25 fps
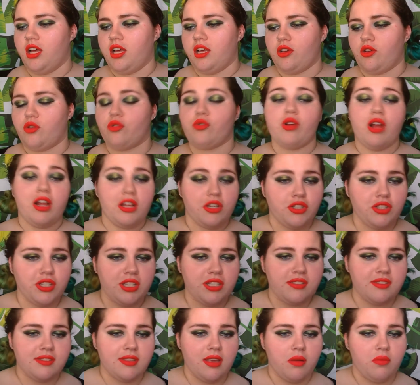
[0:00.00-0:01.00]
crushed
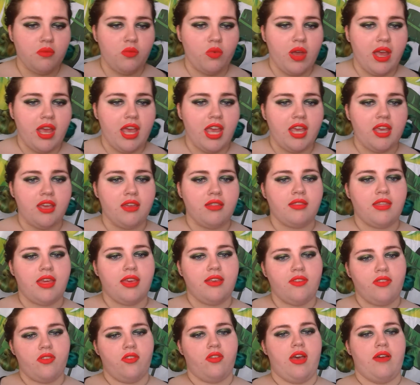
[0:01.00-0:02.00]
in some way. They
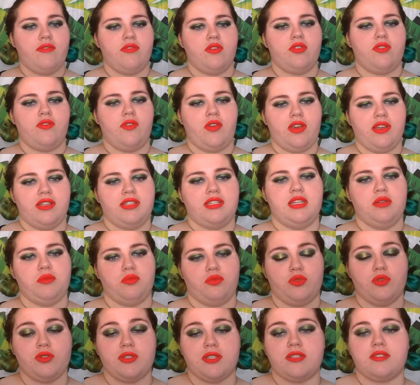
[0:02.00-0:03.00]
still have those very deep
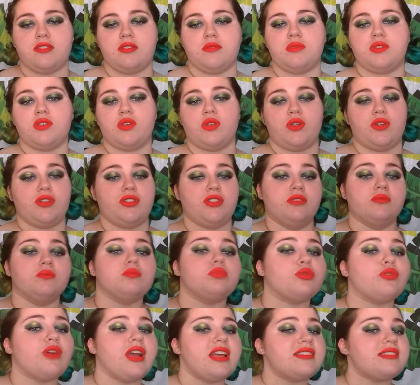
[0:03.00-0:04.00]
root systems, so they're still
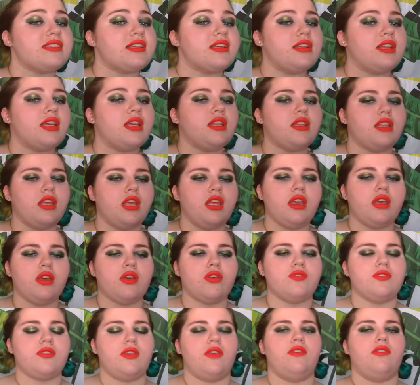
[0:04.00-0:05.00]
present in the
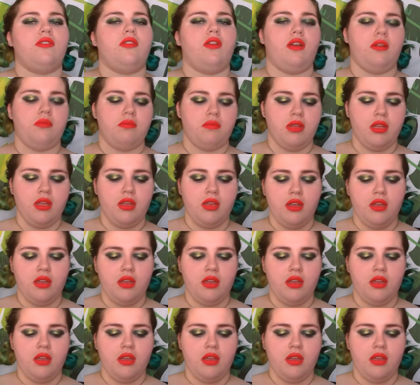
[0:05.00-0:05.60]
ecosystem.